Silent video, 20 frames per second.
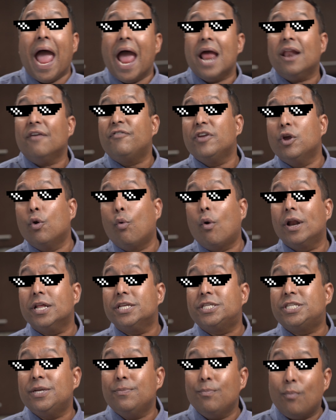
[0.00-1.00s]
And if you want to
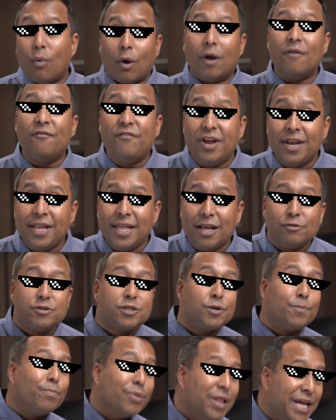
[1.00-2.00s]
see more
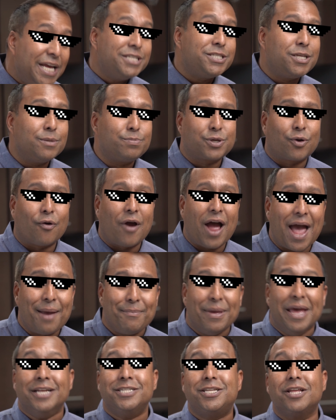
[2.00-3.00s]
videos, please subscribe
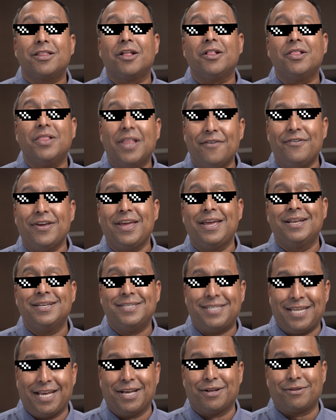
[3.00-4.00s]
to the Living
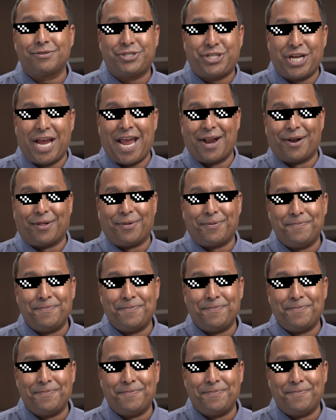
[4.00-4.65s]
Teal channel.